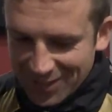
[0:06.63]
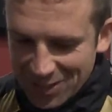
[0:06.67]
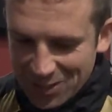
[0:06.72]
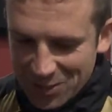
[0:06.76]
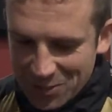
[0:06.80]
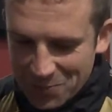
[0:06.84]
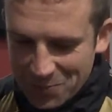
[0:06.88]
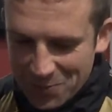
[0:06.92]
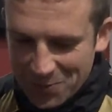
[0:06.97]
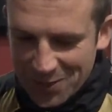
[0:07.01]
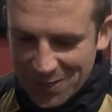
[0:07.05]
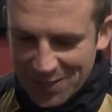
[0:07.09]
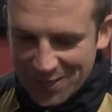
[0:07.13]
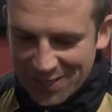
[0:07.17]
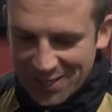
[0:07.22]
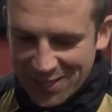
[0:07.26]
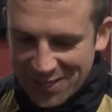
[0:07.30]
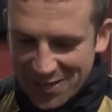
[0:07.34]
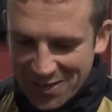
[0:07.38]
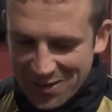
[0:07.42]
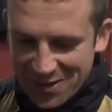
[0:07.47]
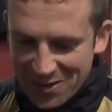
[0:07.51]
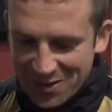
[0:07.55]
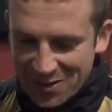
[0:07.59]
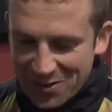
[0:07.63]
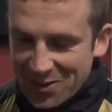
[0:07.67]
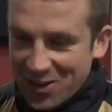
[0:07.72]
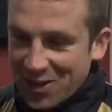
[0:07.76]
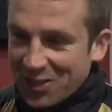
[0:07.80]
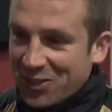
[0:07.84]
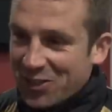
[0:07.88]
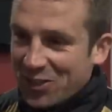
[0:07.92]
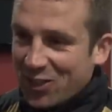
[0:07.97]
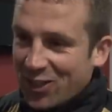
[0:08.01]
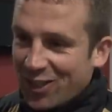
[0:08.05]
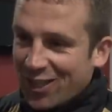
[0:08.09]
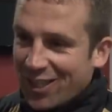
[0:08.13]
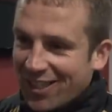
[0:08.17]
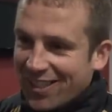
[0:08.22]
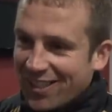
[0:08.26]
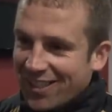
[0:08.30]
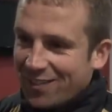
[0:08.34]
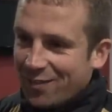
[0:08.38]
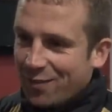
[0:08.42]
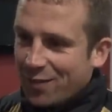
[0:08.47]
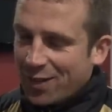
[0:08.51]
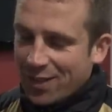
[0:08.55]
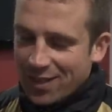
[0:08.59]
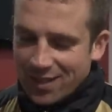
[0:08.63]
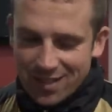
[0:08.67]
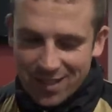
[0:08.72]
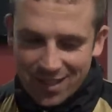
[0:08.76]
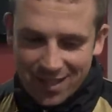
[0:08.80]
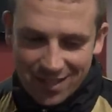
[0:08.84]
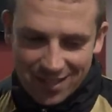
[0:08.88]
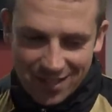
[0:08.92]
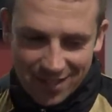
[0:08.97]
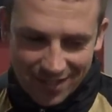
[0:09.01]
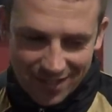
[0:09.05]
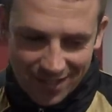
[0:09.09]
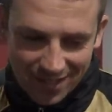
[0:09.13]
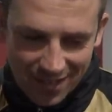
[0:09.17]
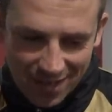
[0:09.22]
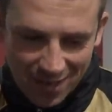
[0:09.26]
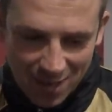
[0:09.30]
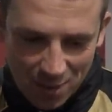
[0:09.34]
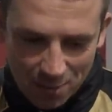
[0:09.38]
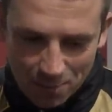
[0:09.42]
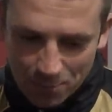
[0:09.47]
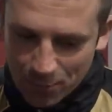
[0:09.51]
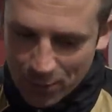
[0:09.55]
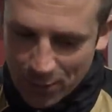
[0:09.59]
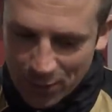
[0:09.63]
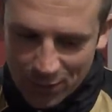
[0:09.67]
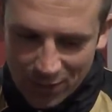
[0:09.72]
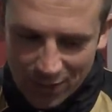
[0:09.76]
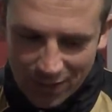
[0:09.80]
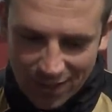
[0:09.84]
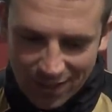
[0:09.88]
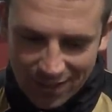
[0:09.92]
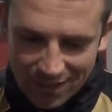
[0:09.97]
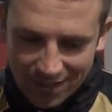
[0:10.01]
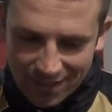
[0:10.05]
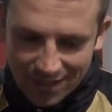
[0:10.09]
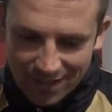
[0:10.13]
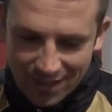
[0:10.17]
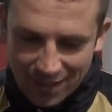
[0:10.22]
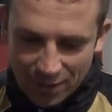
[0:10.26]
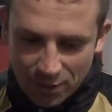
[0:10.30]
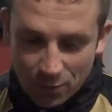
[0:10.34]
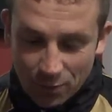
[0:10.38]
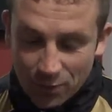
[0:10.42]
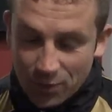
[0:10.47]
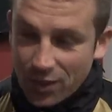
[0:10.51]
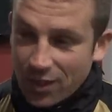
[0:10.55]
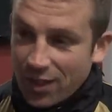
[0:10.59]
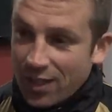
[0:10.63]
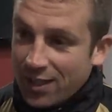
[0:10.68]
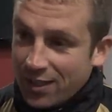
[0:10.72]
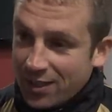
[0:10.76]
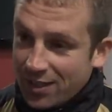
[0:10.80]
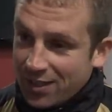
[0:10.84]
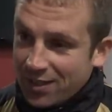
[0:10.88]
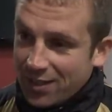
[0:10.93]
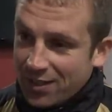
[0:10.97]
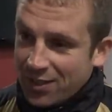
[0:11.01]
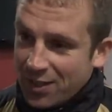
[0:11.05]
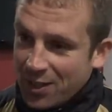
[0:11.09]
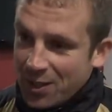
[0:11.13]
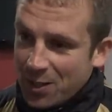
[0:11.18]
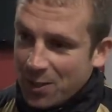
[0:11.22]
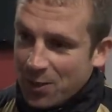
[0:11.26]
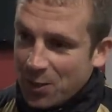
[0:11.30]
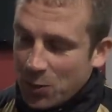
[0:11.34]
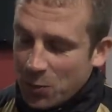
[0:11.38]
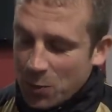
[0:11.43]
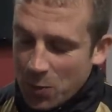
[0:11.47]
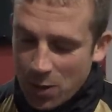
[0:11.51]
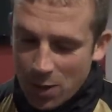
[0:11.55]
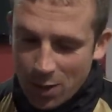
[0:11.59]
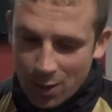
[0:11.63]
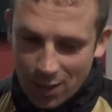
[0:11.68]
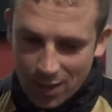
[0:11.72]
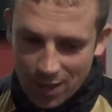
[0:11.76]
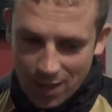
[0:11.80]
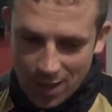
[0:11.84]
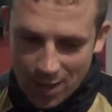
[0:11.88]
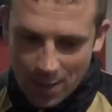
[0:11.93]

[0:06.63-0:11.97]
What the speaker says: It's been a great journey, fantastic pre-season, and obviously into the season as well.